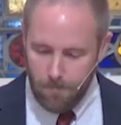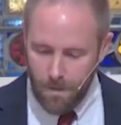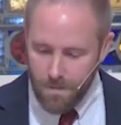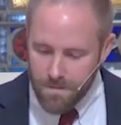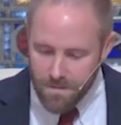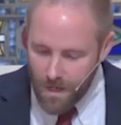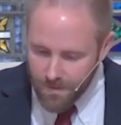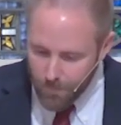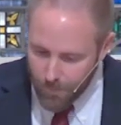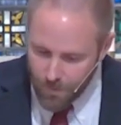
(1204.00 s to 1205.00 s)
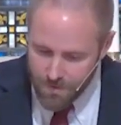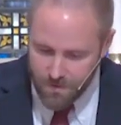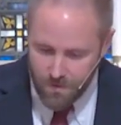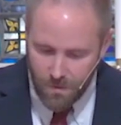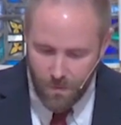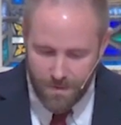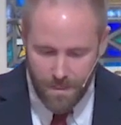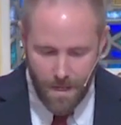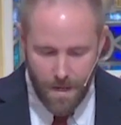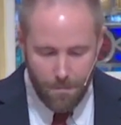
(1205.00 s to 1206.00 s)
This is not the person who has
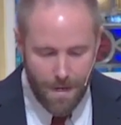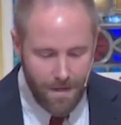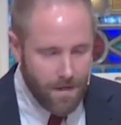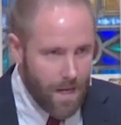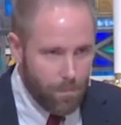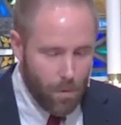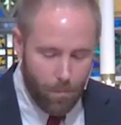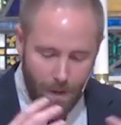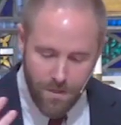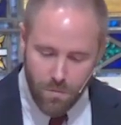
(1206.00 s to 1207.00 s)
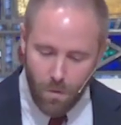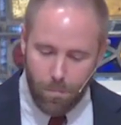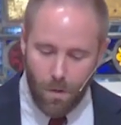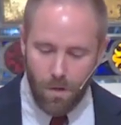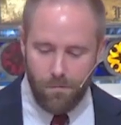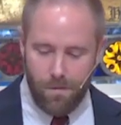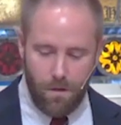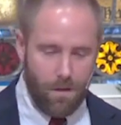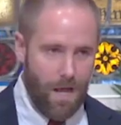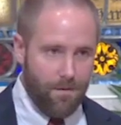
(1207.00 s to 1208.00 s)
made it a perpetual part of their
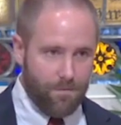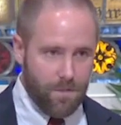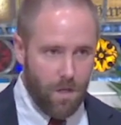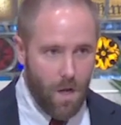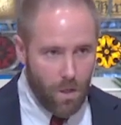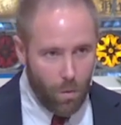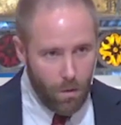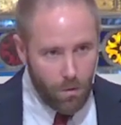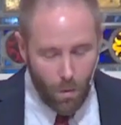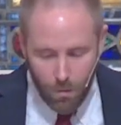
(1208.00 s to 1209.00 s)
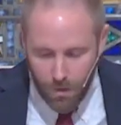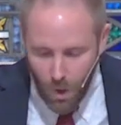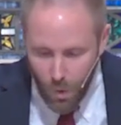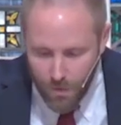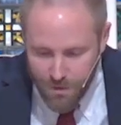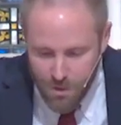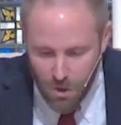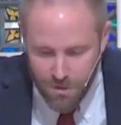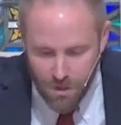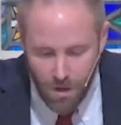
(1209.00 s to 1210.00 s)
life to quote unquote go to
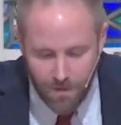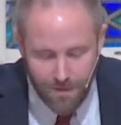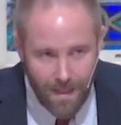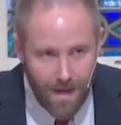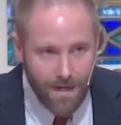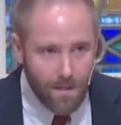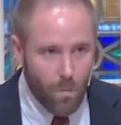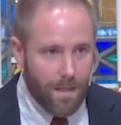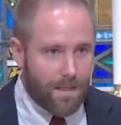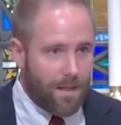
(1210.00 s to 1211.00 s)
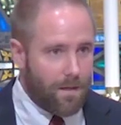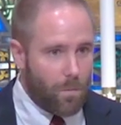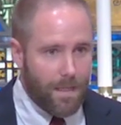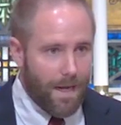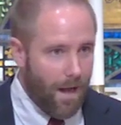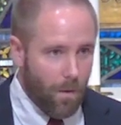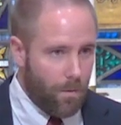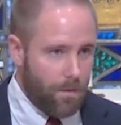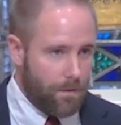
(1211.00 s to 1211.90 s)
church online week in and week out.